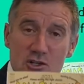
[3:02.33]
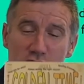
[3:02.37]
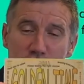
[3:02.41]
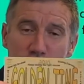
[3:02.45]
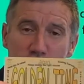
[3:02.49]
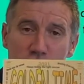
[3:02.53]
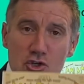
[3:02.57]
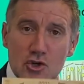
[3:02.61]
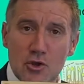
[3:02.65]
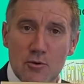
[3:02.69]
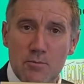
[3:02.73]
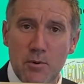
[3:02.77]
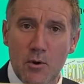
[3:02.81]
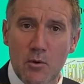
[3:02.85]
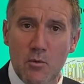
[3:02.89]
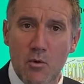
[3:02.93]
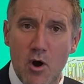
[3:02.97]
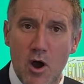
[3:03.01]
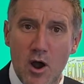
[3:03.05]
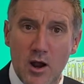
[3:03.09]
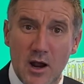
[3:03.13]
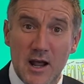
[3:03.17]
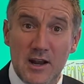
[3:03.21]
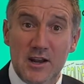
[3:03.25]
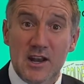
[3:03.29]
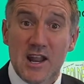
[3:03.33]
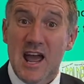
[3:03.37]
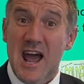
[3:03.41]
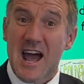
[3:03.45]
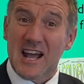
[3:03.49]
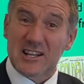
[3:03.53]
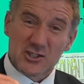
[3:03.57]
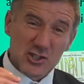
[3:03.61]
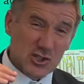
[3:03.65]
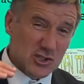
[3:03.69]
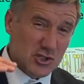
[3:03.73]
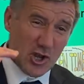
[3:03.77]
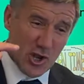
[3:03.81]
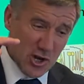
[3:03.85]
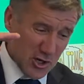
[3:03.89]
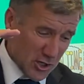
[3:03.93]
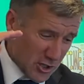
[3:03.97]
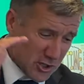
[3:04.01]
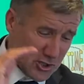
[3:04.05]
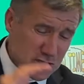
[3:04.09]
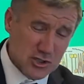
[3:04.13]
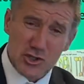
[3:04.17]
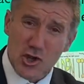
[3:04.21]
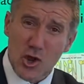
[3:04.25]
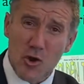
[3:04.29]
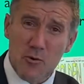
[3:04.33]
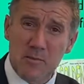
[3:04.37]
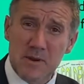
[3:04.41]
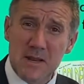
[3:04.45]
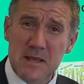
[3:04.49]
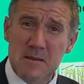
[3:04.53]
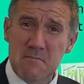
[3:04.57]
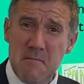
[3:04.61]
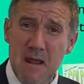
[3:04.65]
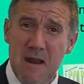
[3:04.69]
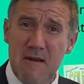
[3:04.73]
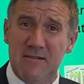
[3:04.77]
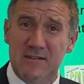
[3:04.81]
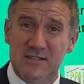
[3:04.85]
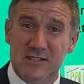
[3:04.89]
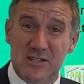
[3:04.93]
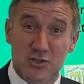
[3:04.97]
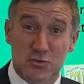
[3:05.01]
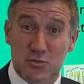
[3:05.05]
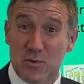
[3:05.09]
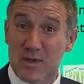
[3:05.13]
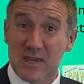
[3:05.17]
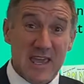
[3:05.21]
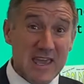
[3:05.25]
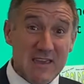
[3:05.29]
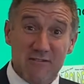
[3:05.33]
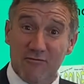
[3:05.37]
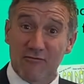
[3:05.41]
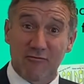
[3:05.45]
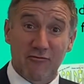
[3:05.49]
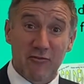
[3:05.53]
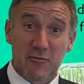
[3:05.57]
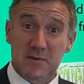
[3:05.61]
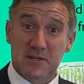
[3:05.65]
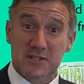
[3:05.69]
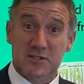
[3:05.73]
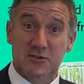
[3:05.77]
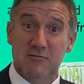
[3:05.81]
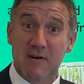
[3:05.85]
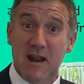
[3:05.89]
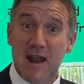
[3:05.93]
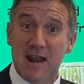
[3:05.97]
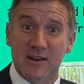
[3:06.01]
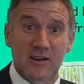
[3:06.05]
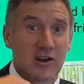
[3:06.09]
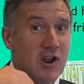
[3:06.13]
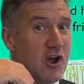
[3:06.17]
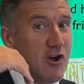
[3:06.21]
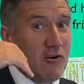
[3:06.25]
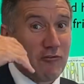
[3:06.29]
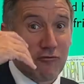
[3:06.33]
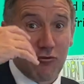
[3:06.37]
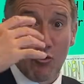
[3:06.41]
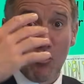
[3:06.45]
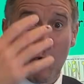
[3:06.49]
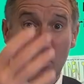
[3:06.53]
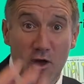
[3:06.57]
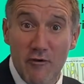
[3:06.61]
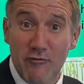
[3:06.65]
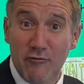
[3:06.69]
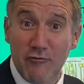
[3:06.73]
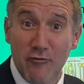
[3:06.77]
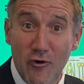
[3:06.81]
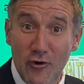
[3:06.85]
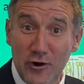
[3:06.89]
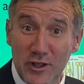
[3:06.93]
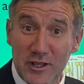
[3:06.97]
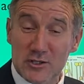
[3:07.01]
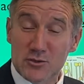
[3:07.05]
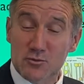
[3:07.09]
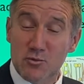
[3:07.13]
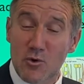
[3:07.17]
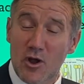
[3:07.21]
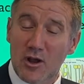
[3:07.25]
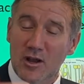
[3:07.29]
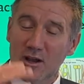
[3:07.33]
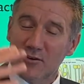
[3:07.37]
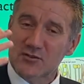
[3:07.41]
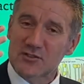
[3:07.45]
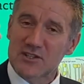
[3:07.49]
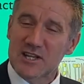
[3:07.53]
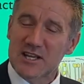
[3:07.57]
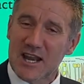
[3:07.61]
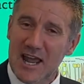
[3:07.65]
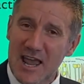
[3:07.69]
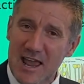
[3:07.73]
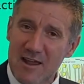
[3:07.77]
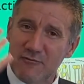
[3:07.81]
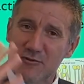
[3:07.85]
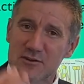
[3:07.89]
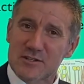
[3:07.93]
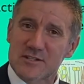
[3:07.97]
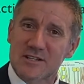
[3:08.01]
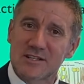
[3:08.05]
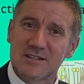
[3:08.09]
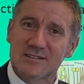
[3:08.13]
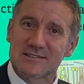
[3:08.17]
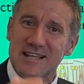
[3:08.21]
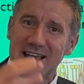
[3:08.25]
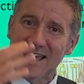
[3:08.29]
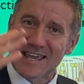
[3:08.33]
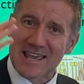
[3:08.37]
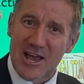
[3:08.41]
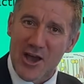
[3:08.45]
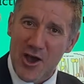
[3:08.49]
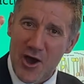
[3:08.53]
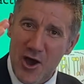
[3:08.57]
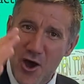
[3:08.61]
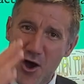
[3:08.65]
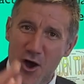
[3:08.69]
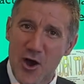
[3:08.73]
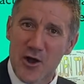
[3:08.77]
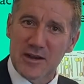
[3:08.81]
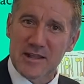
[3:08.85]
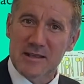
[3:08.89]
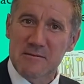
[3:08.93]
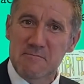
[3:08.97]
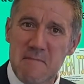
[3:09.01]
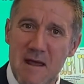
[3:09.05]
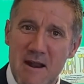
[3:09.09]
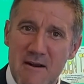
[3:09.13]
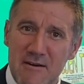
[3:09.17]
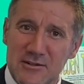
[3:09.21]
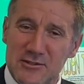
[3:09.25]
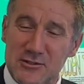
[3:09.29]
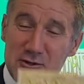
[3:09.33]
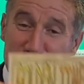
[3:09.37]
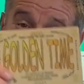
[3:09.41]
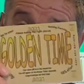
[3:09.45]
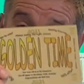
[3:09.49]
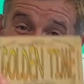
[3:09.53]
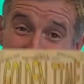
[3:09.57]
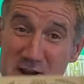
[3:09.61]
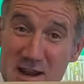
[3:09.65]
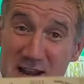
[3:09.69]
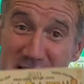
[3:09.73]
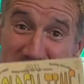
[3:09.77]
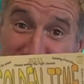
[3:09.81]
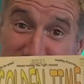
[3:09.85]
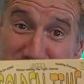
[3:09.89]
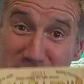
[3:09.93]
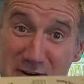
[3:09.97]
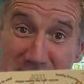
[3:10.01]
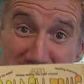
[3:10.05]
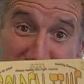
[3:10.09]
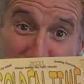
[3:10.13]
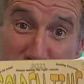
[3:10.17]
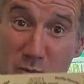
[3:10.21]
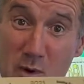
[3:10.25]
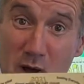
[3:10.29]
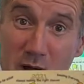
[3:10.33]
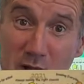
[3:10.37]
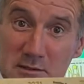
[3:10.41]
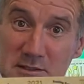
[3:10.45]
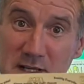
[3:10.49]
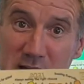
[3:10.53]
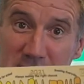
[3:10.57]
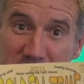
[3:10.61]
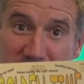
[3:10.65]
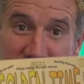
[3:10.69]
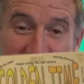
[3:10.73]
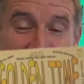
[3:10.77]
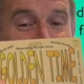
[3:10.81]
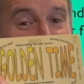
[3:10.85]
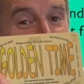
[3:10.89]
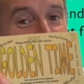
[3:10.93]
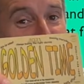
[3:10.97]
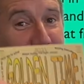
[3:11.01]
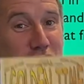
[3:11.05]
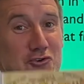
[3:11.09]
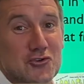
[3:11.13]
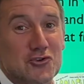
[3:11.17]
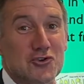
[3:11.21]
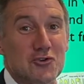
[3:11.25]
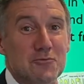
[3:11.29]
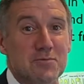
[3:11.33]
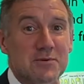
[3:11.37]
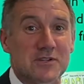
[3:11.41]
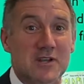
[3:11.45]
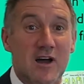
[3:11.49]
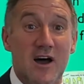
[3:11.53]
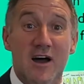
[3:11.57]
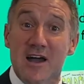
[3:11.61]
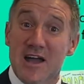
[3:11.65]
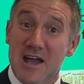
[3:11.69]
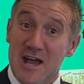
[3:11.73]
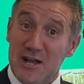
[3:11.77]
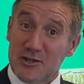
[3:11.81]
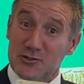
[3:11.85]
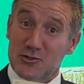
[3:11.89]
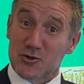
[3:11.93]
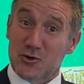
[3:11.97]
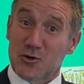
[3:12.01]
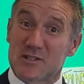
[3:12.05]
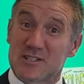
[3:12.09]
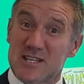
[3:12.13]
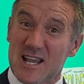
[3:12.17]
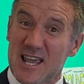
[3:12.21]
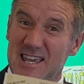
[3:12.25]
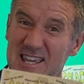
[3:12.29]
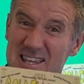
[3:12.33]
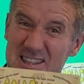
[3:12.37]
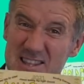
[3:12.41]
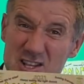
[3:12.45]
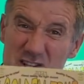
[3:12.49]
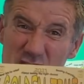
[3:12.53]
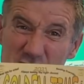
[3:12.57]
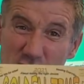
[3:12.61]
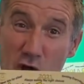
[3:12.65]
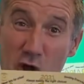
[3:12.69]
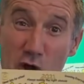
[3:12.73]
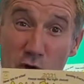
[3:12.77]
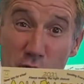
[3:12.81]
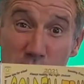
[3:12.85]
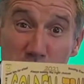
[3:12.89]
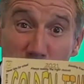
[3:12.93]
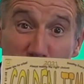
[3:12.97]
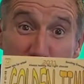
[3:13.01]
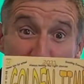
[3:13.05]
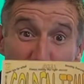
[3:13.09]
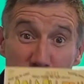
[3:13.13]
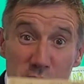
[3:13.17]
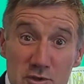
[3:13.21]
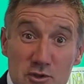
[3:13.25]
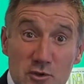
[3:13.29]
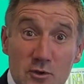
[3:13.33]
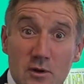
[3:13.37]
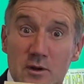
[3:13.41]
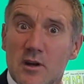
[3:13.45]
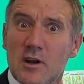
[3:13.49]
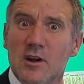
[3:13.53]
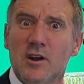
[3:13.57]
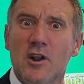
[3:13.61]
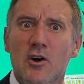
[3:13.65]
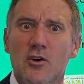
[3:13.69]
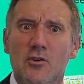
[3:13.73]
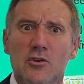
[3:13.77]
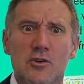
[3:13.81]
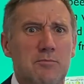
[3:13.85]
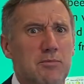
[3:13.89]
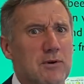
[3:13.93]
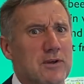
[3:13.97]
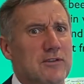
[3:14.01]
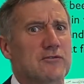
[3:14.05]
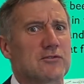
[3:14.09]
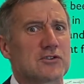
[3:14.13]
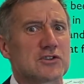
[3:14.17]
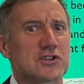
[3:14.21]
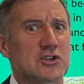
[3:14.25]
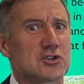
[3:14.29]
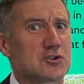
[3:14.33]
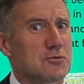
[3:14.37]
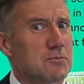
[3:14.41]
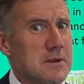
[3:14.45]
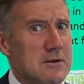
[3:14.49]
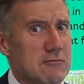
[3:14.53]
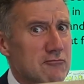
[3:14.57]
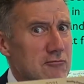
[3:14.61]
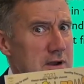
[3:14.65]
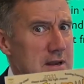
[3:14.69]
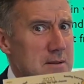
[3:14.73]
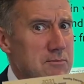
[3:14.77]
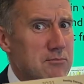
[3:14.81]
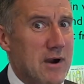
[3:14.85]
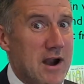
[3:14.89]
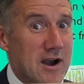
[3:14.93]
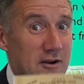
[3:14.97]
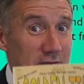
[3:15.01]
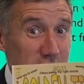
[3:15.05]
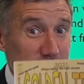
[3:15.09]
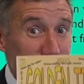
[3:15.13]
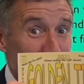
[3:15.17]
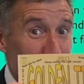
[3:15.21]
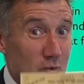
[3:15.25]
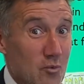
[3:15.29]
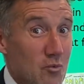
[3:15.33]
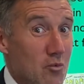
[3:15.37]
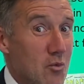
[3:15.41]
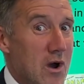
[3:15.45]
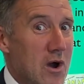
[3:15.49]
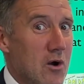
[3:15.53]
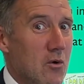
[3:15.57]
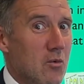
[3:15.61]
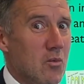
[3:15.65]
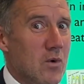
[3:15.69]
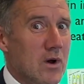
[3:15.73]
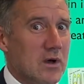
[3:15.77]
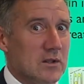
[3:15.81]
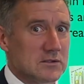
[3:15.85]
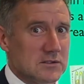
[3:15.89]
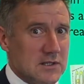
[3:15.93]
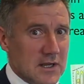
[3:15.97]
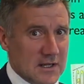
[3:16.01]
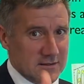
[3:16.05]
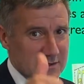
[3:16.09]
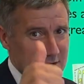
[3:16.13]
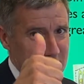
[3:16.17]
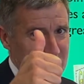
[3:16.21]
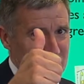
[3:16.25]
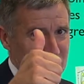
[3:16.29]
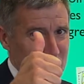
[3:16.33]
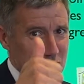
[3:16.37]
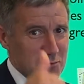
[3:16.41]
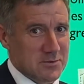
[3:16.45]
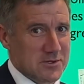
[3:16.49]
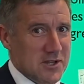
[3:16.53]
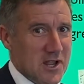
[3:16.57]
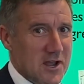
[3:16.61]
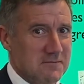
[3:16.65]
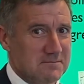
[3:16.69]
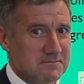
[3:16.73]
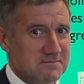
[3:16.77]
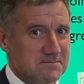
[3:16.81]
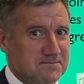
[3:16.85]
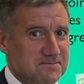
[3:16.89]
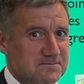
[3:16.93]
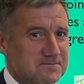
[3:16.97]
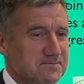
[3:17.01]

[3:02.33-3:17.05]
Super work, hon. And she's earned so many merits this week, even from Mr. Allen, for all her phonics work. I've seen her every single day earning merits. So really well done, Lily. You superstar. Enjoy taking this home with you. And I know your brother and sister will be really proud of you. So well done, superstar.